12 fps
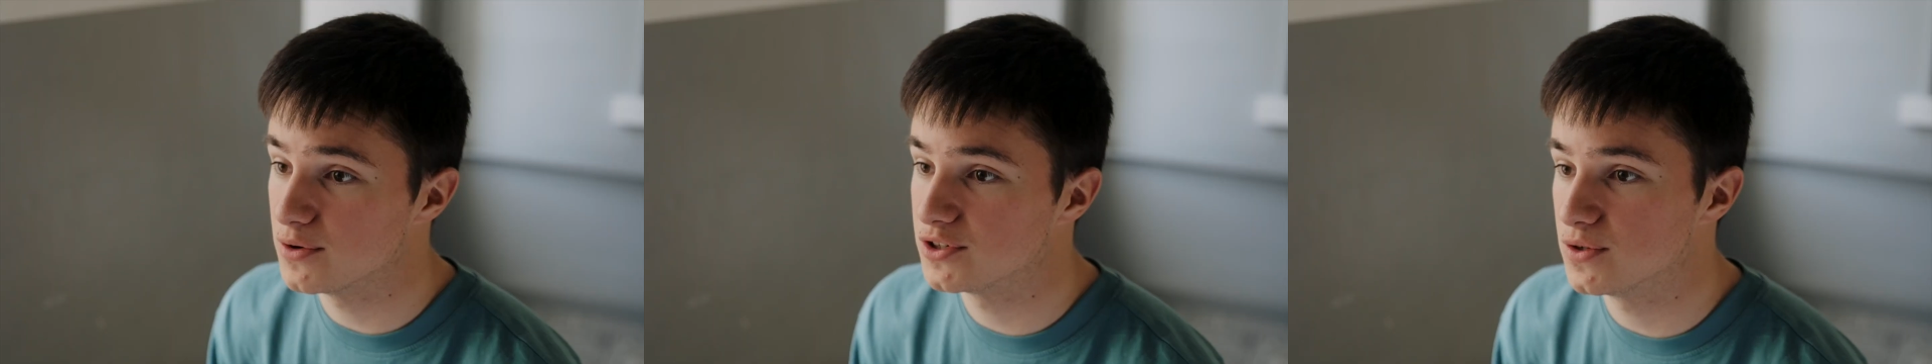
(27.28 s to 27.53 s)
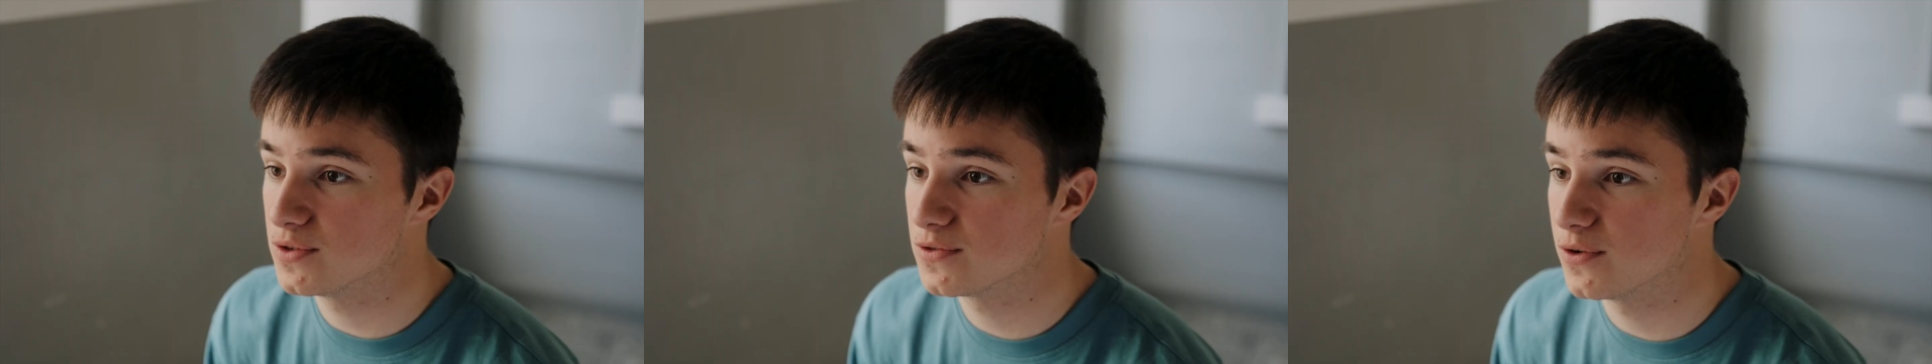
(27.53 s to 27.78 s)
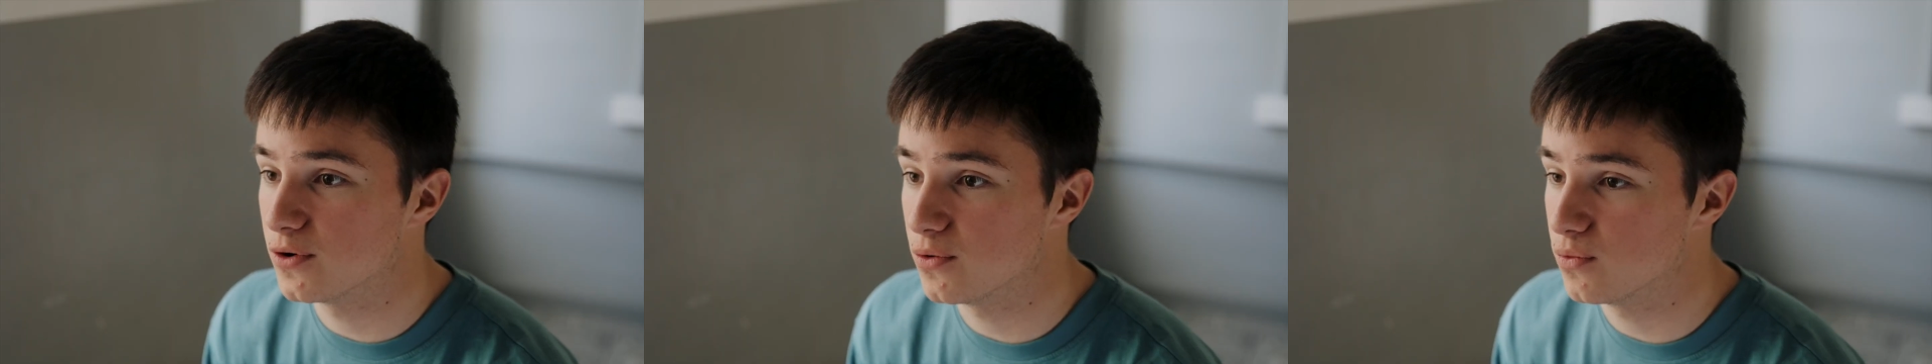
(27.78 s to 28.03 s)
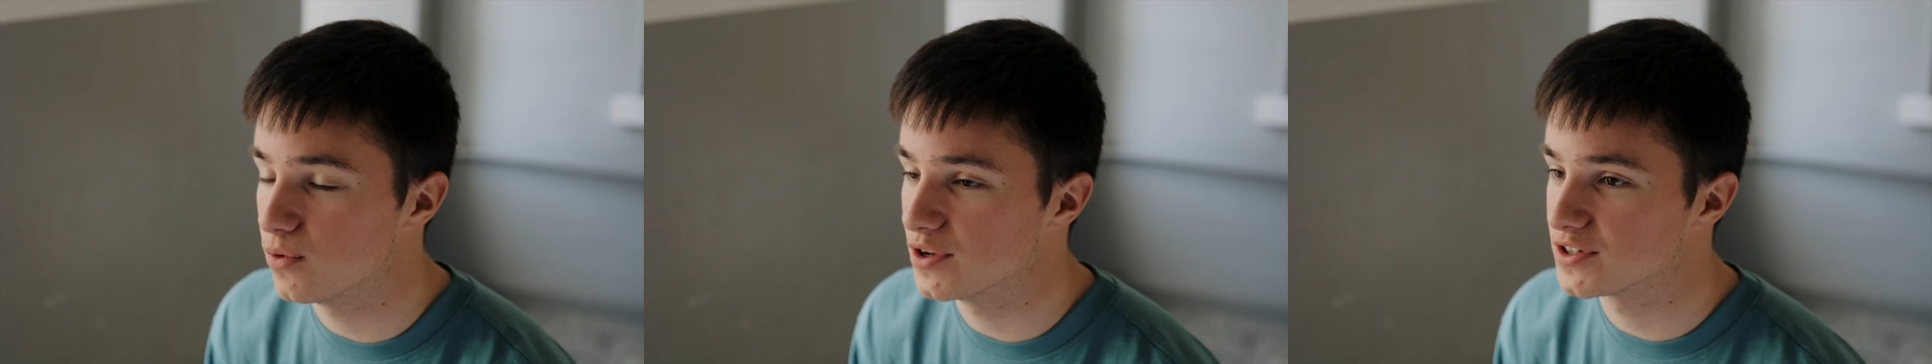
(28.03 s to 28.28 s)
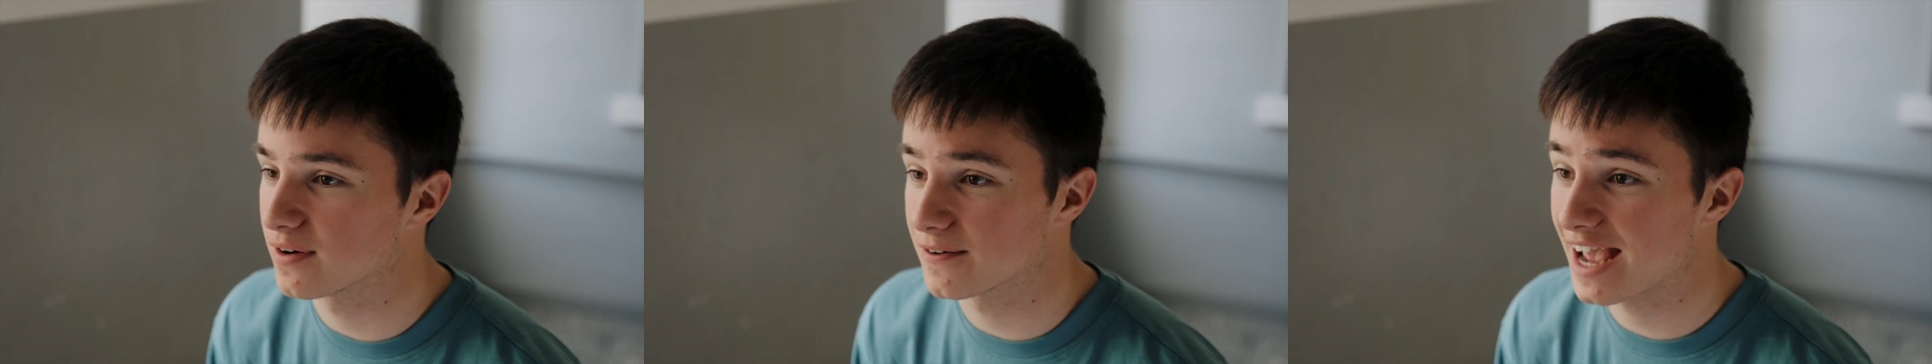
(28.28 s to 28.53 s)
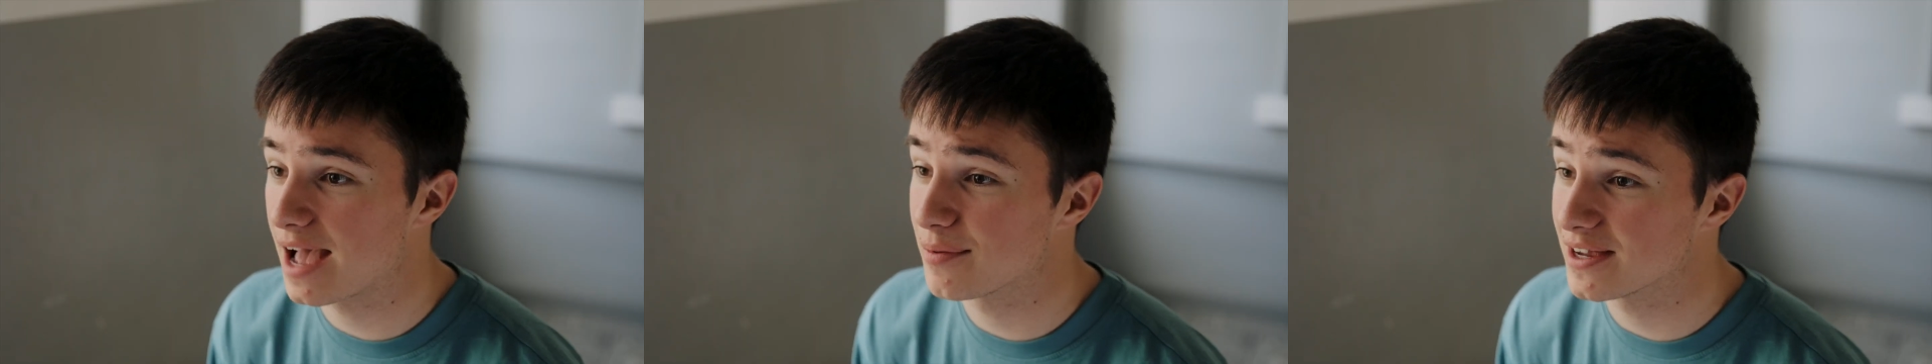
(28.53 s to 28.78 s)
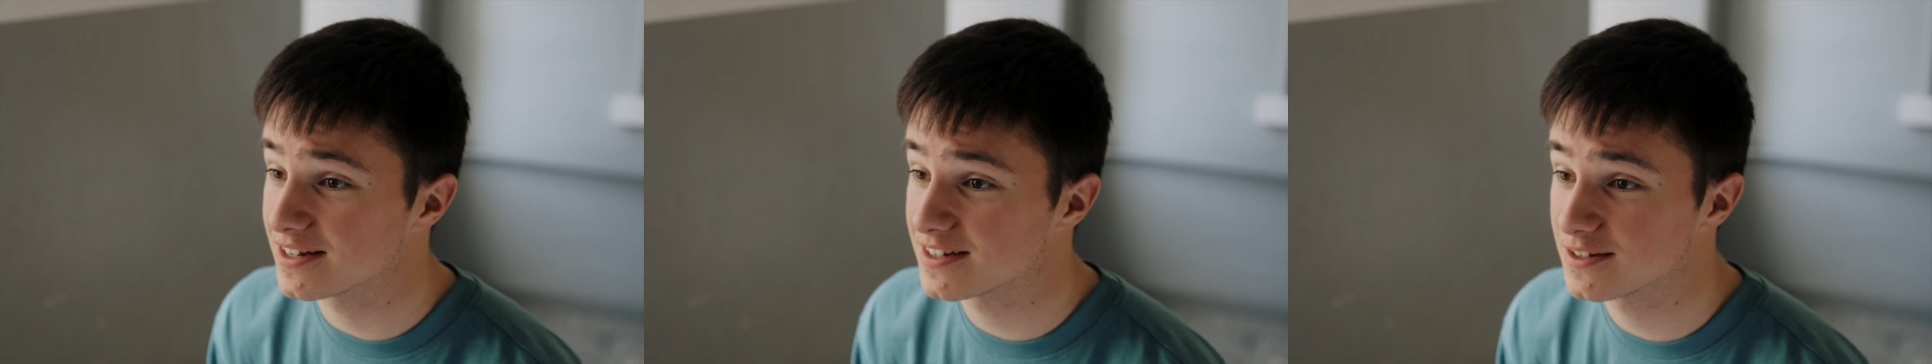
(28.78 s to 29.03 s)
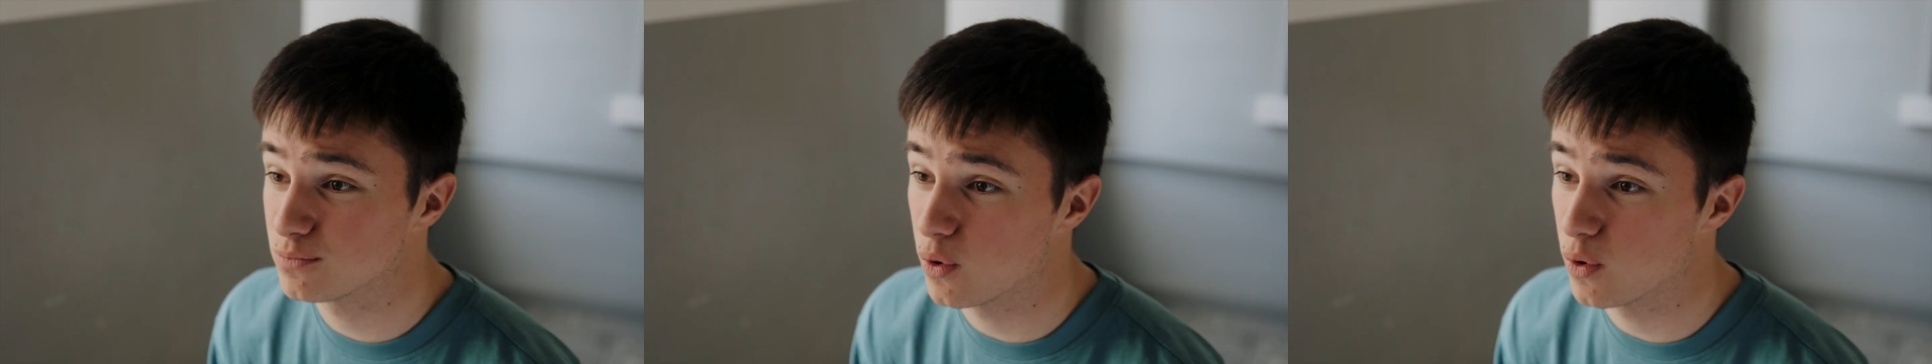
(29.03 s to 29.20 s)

most useful was around habits,